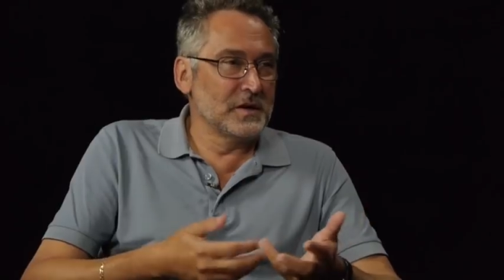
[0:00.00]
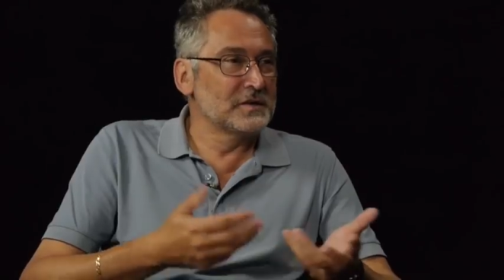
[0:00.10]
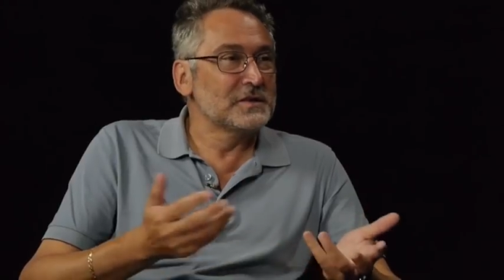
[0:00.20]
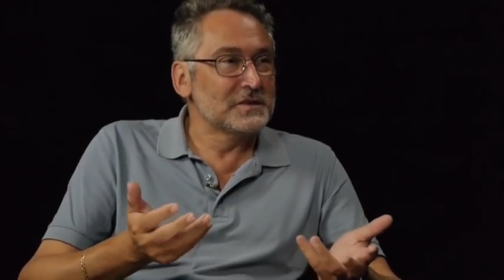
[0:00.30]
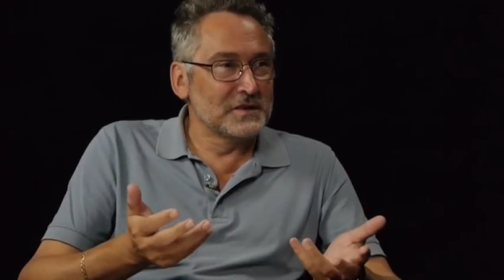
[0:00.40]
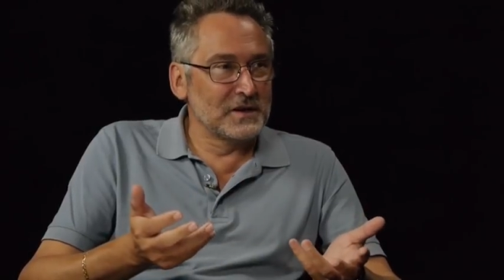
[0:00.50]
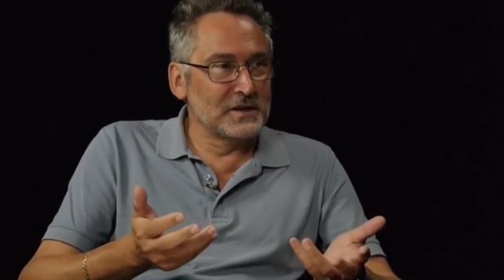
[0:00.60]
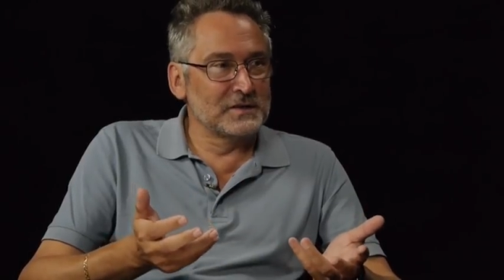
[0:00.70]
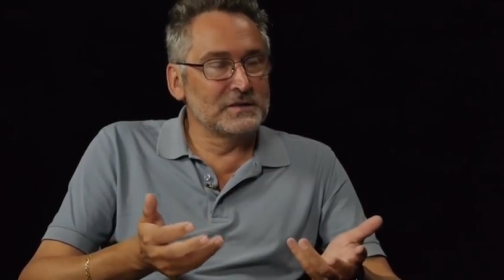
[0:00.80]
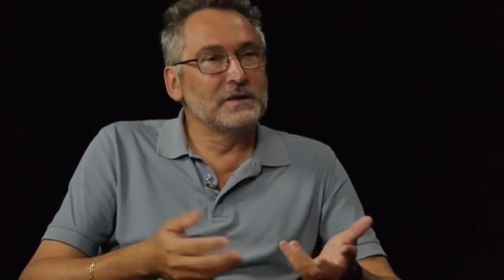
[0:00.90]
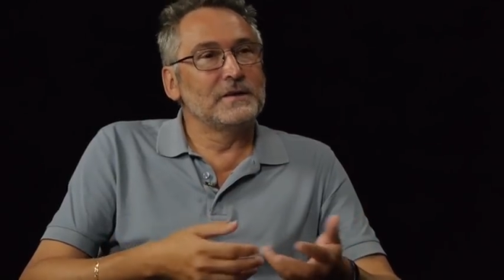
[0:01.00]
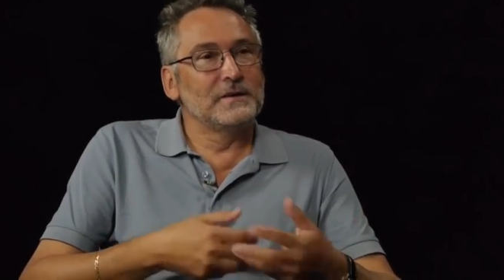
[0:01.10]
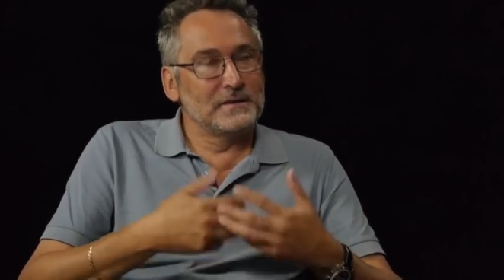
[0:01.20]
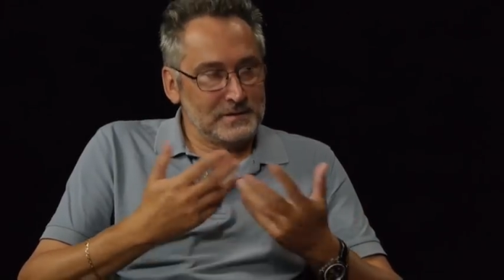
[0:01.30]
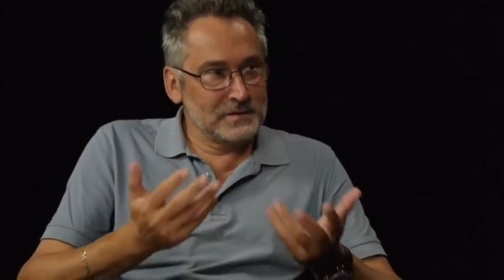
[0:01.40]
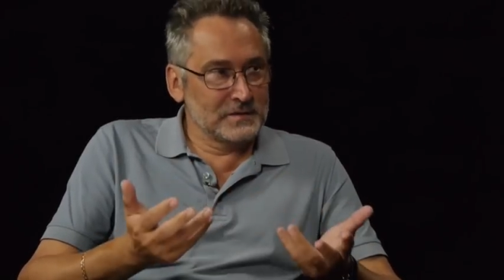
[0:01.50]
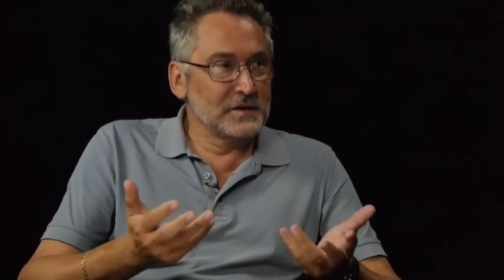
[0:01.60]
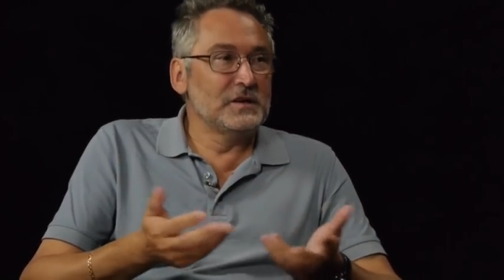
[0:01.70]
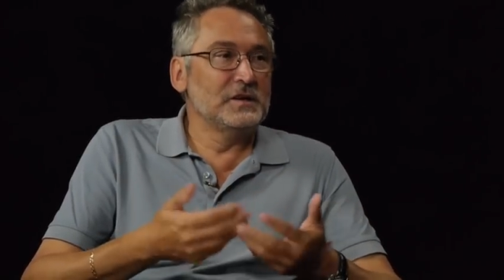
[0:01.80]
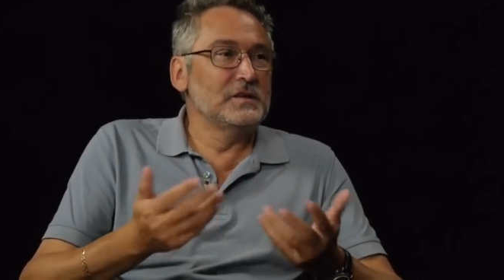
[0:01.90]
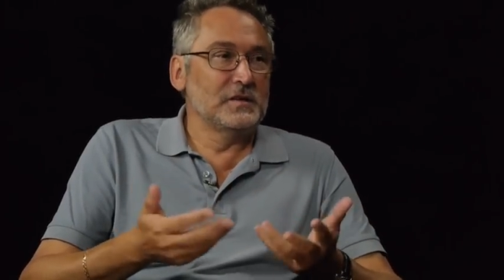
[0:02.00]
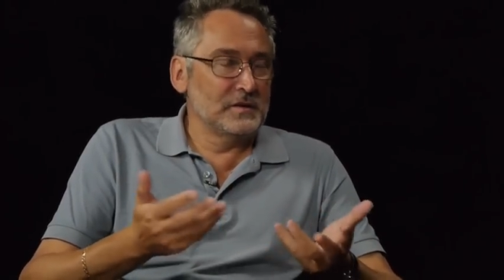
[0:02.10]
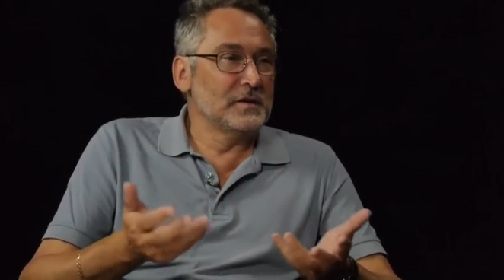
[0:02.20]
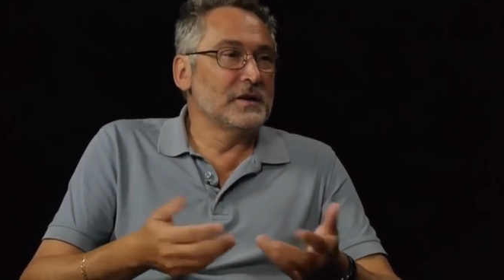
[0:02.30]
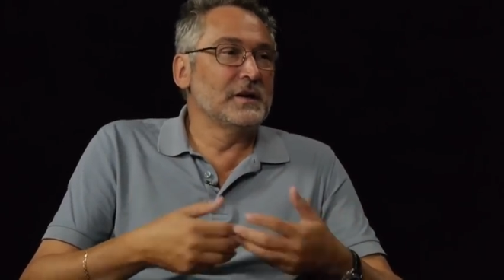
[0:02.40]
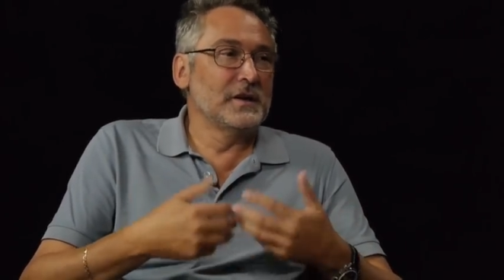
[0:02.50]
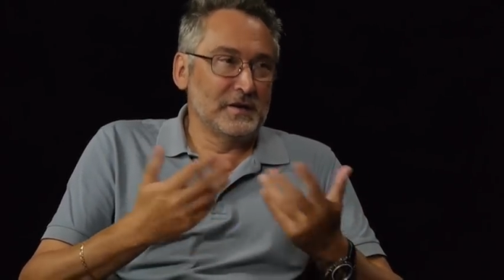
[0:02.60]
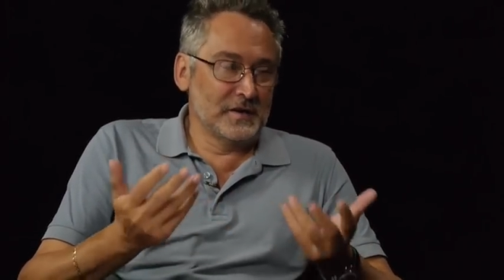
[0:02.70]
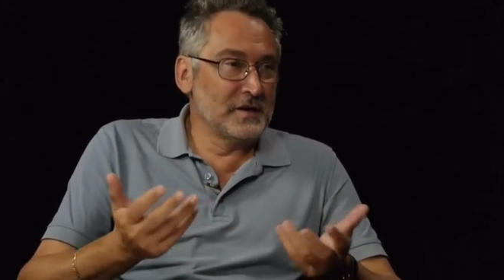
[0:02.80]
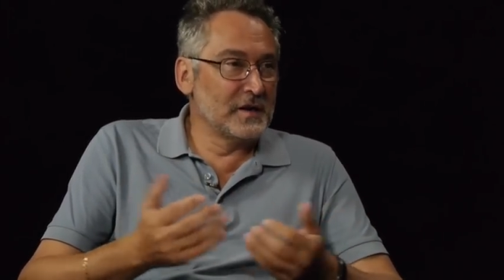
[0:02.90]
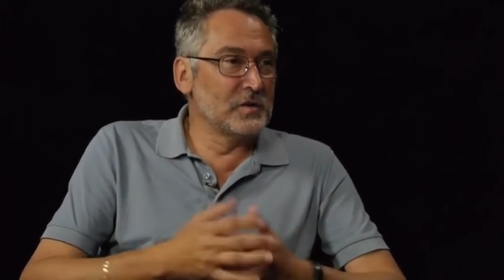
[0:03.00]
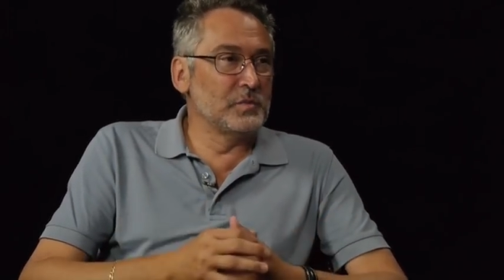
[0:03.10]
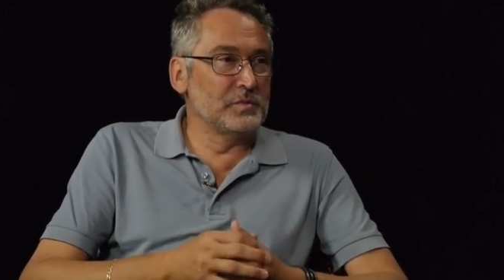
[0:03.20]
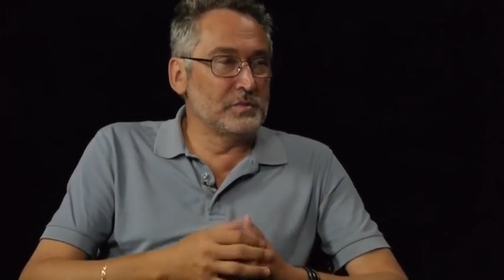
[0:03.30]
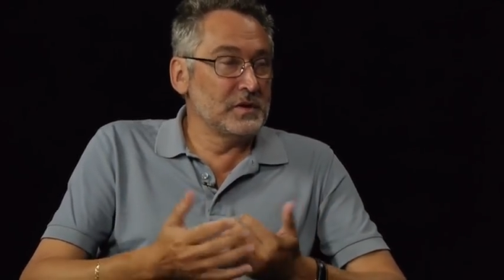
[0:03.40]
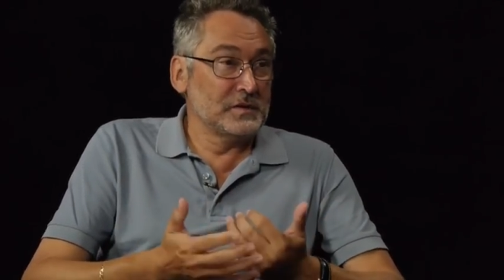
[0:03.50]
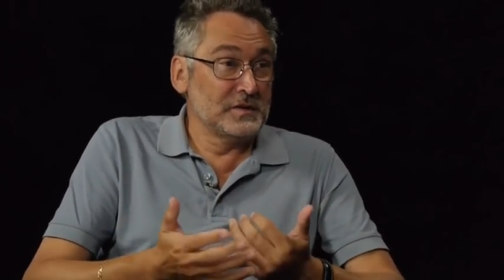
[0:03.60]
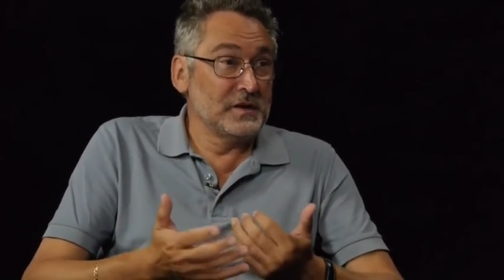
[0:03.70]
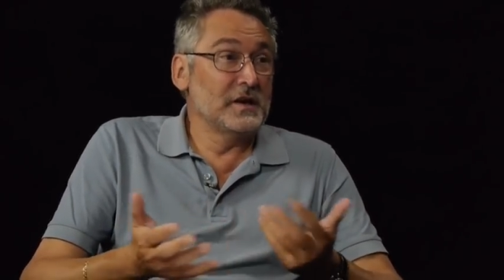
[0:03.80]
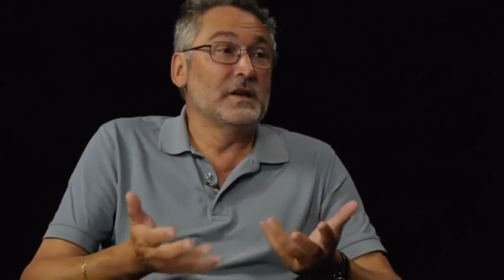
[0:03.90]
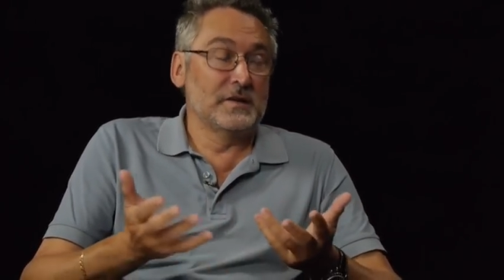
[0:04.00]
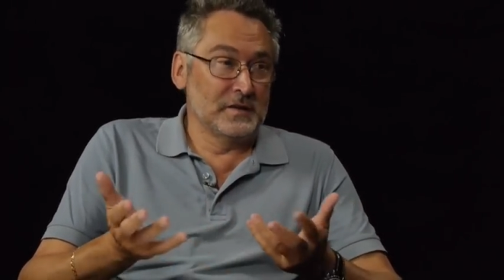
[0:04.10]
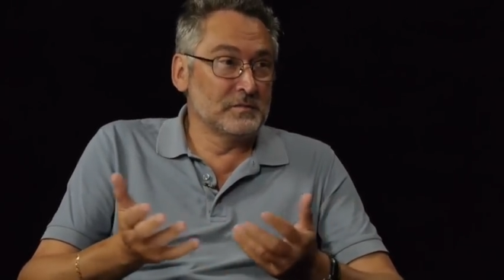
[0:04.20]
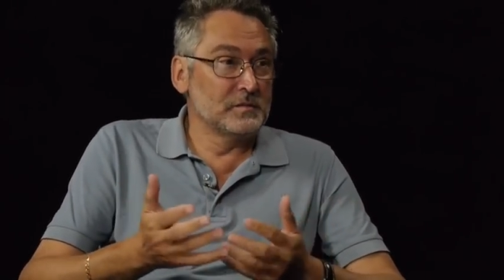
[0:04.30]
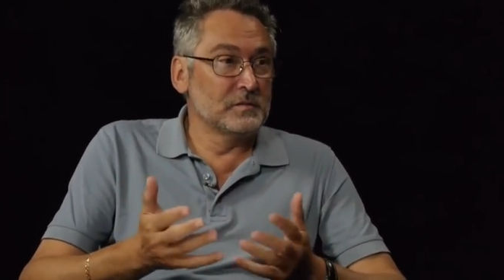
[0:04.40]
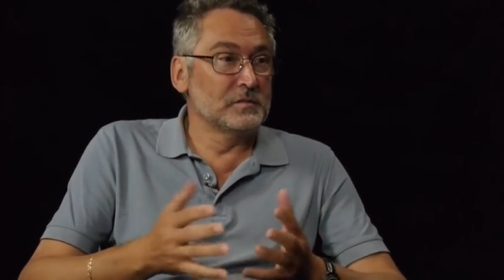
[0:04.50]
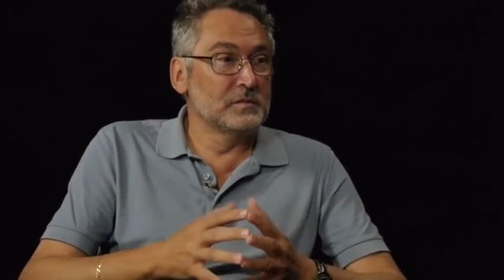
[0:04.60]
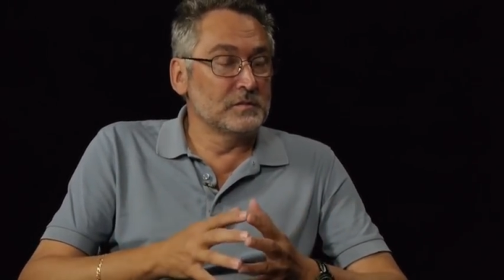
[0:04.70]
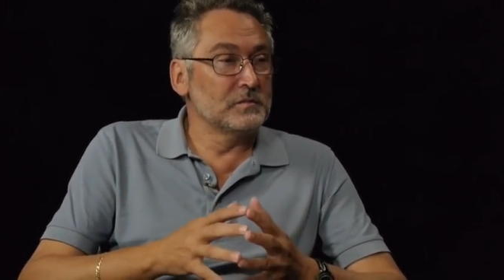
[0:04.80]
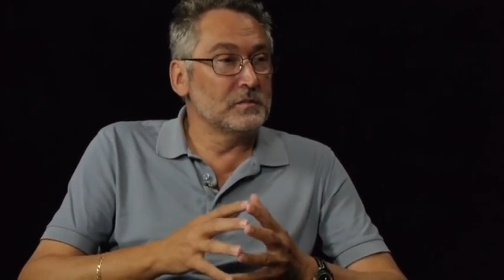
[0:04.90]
exercise. They need, again, any help they can. And